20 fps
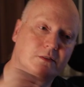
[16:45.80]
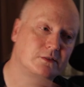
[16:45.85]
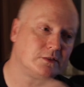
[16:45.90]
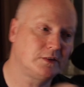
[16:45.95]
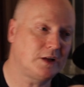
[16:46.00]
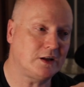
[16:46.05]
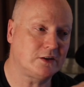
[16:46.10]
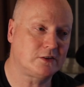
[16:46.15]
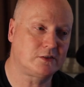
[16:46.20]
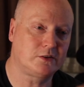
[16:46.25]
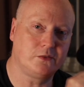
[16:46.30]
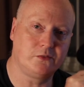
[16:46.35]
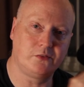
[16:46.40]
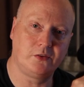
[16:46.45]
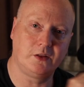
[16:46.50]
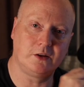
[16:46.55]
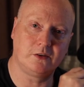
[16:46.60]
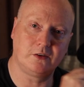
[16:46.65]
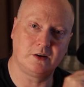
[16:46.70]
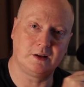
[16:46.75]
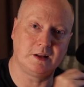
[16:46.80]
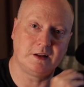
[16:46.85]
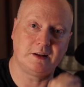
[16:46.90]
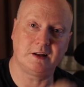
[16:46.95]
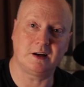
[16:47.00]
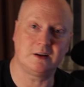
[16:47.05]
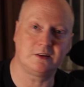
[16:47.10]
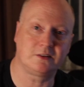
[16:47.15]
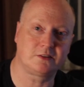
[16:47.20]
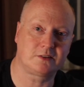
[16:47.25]
that's something really
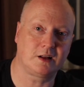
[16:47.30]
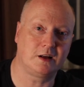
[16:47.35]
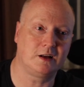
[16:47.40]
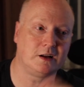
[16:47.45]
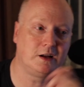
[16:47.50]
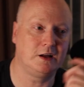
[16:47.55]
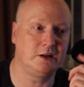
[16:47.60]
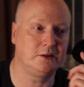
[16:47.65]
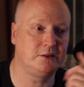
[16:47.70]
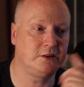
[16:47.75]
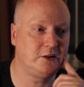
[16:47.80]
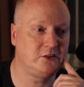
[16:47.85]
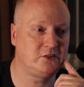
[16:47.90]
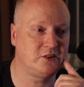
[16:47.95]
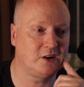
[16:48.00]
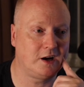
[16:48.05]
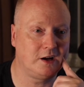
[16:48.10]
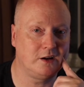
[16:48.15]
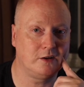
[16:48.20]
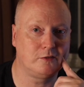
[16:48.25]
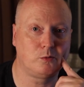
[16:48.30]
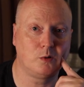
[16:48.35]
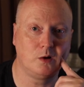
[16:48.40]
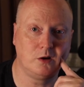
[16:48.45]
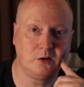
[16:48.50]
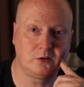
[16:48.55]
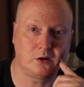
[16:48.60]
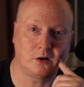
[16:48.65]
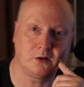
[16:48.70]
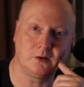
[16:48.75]
nice that DJI have
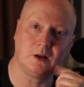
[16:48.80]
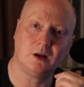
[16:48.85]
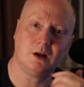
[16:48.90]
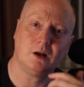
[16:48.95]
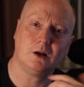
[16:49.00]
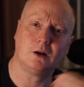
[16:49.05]
worked on.